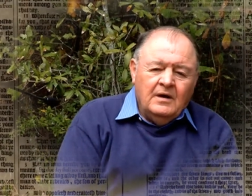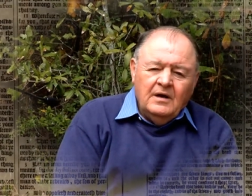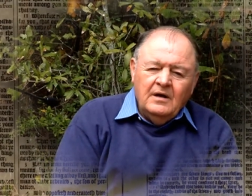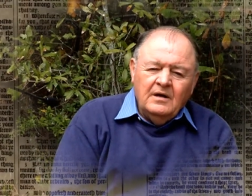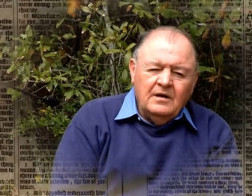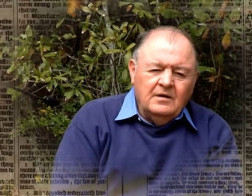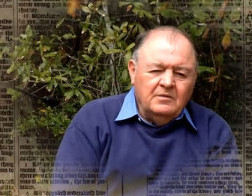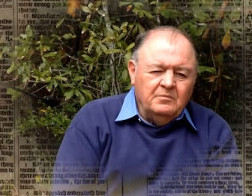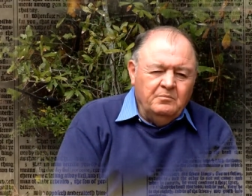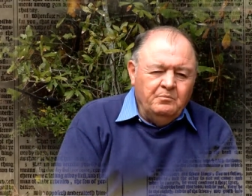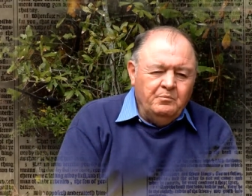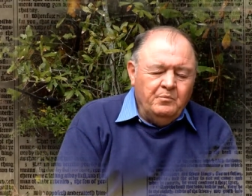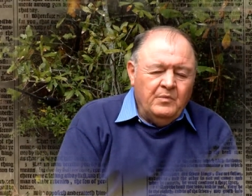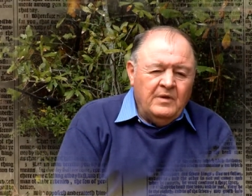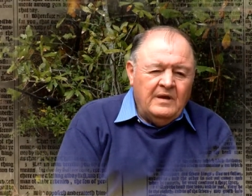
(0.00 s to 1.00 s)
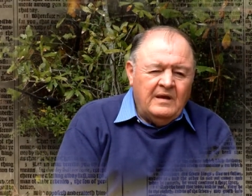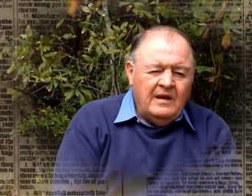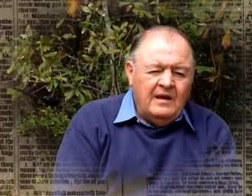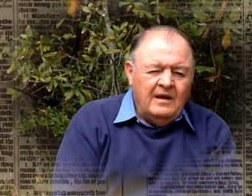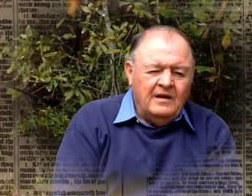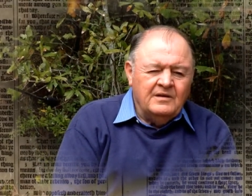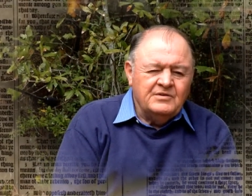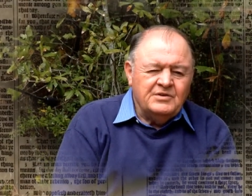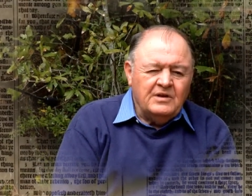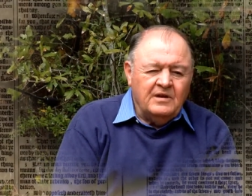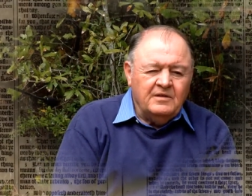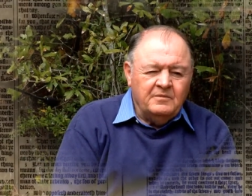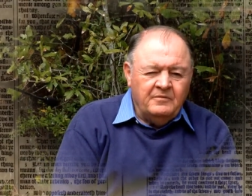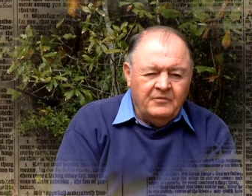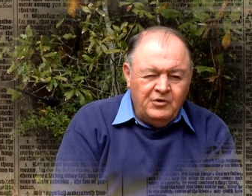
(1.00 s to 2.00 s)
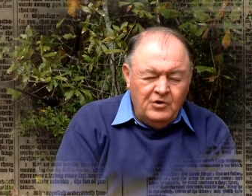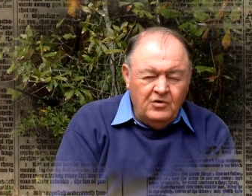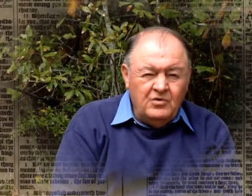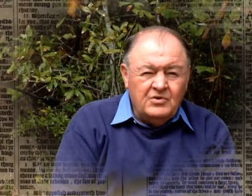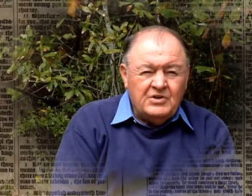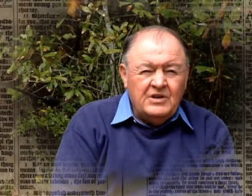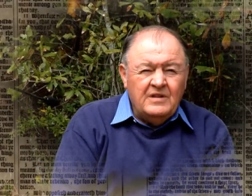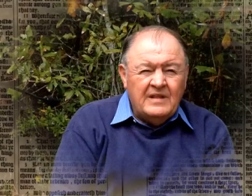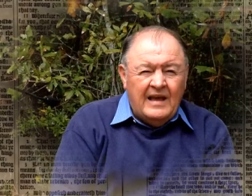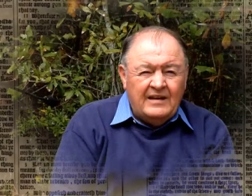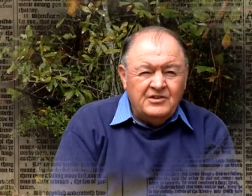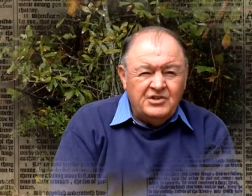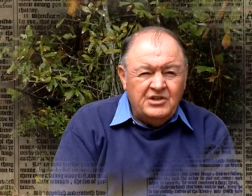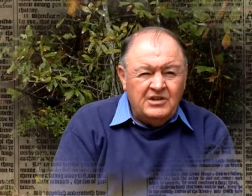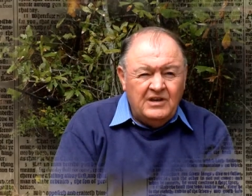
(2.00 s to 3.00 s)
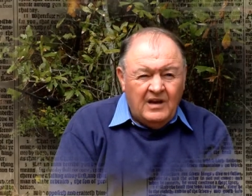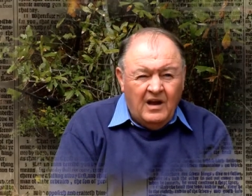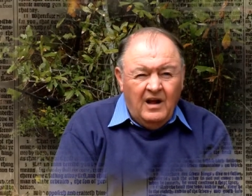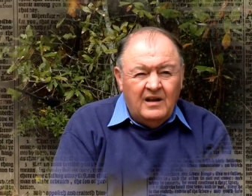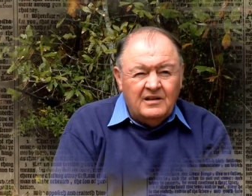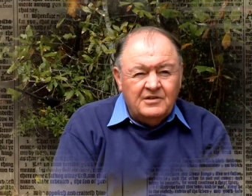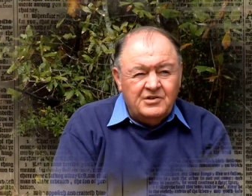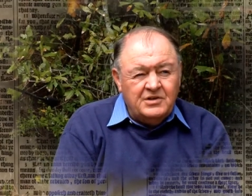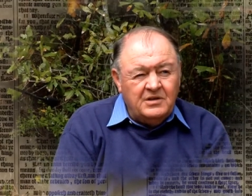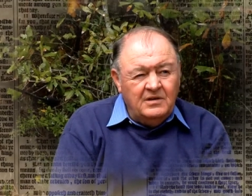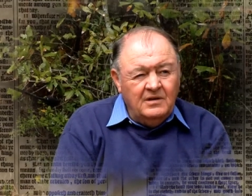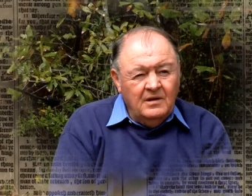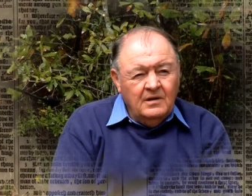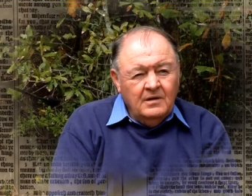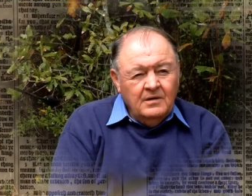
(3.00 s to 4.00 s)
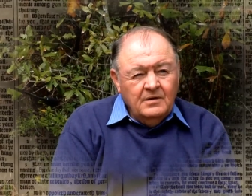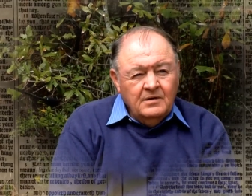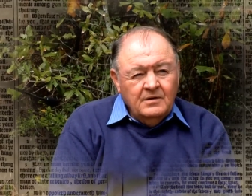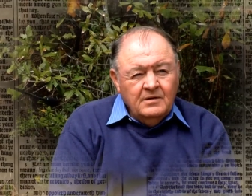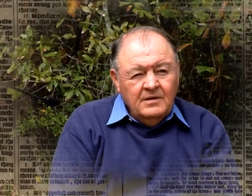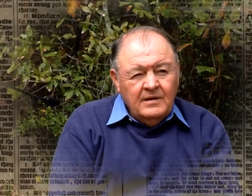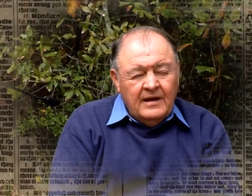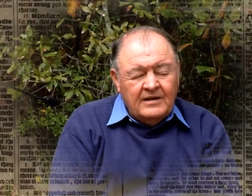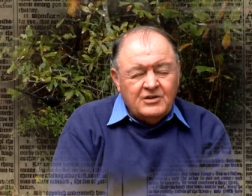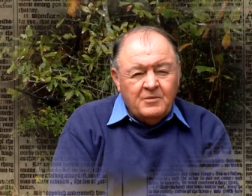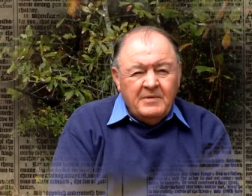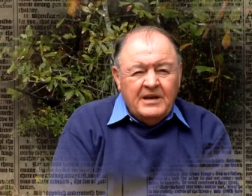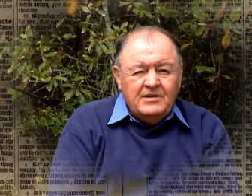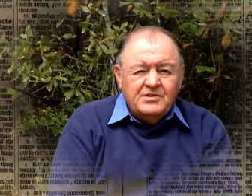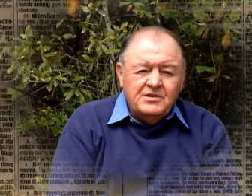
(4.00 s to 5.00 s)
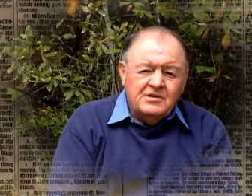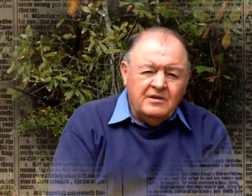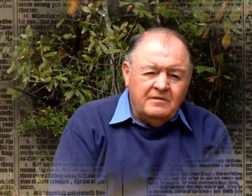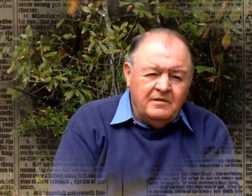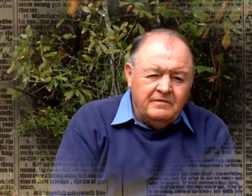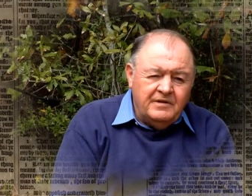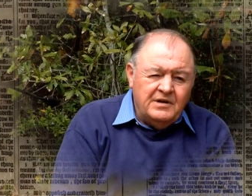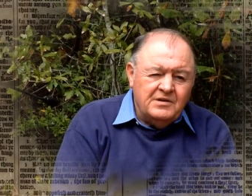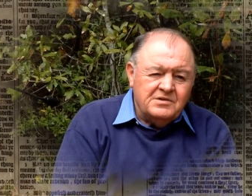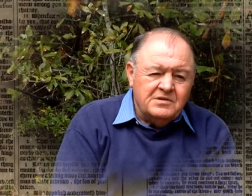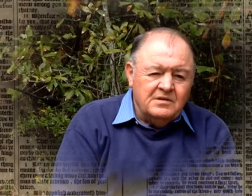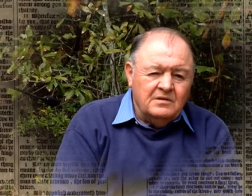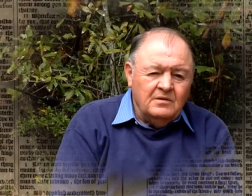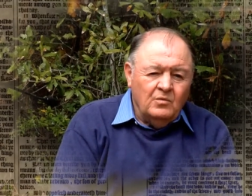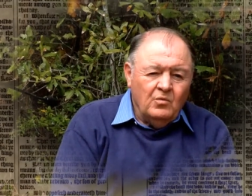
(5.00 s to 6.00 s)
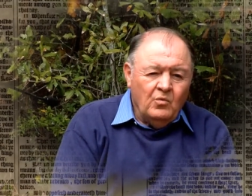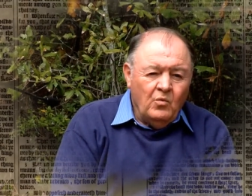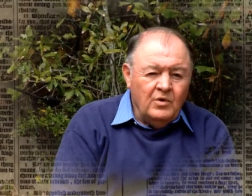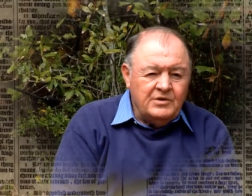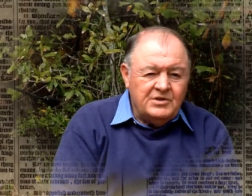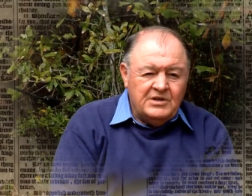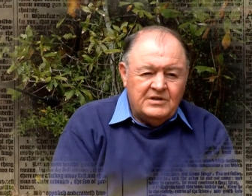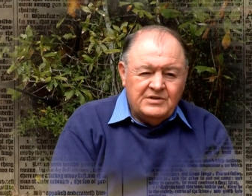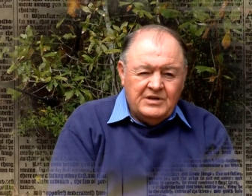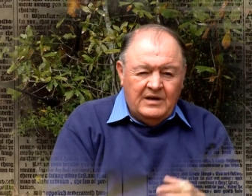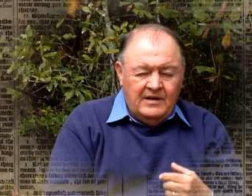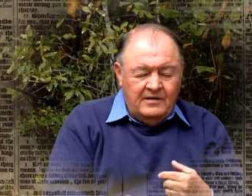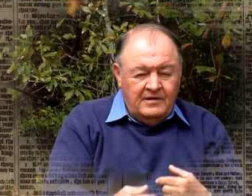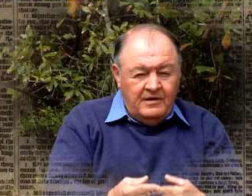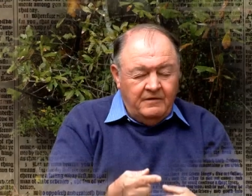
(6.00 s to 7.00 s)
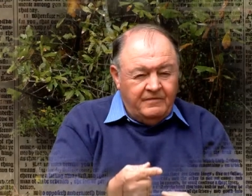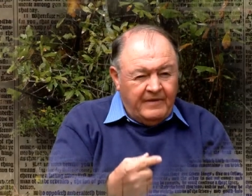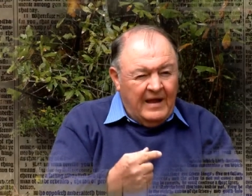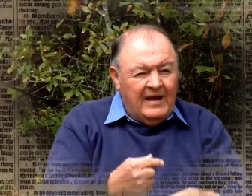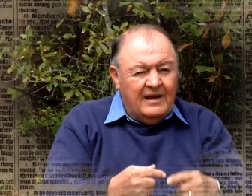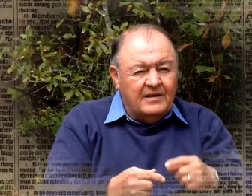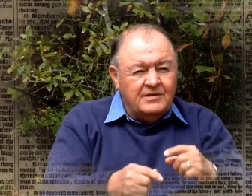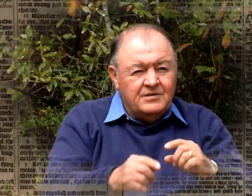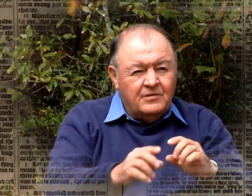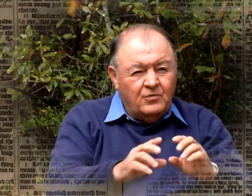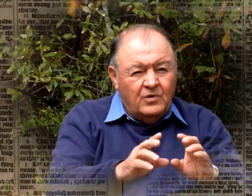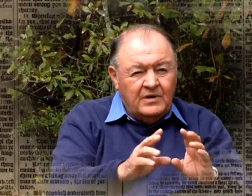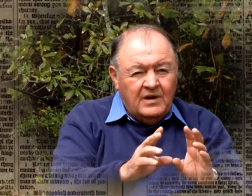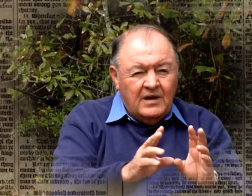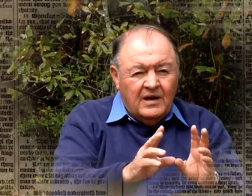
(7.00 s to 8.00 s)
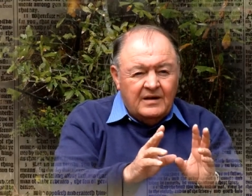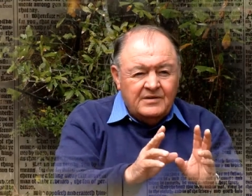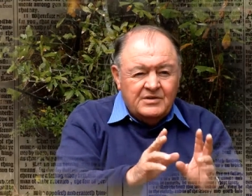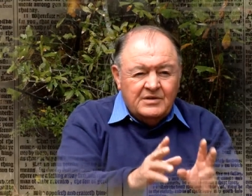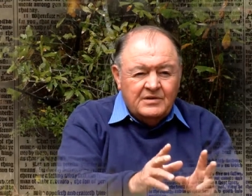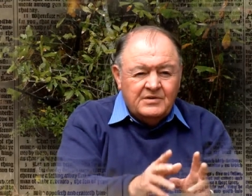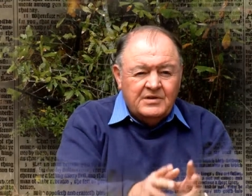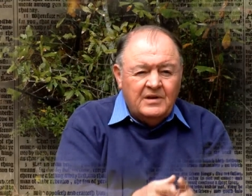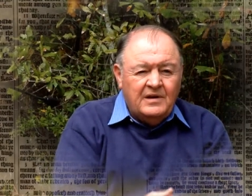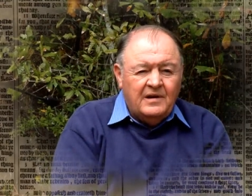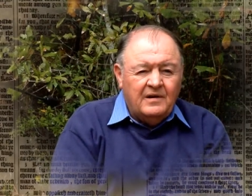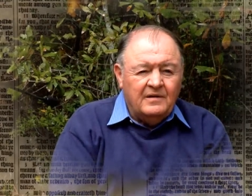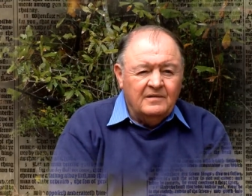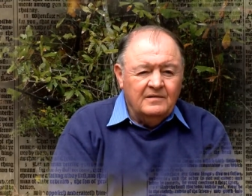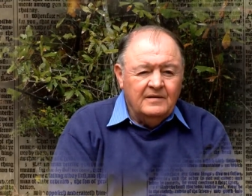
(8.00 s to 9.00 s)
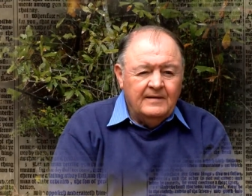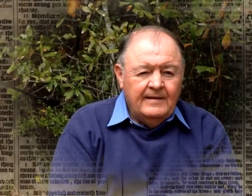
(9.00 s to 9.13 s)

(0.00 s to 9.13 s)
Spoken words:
is using that genealogy as a basis of division, which is in defiance of what God says there.